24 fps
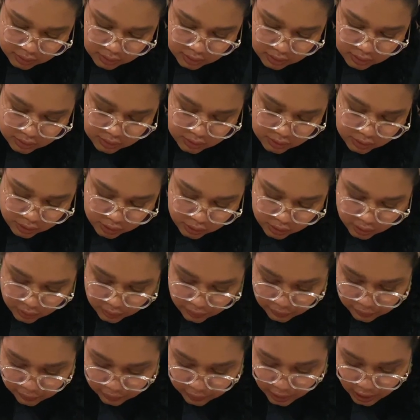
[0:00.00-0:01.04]
so you can
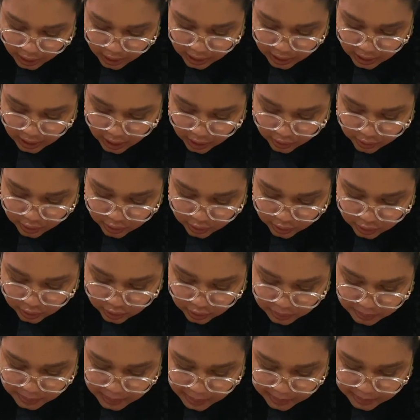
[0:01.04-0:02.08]
flatten out your
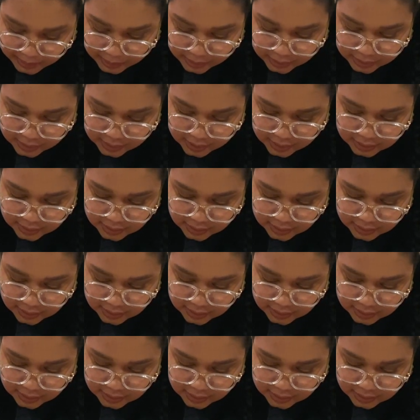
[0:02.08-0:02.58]
little bubbles.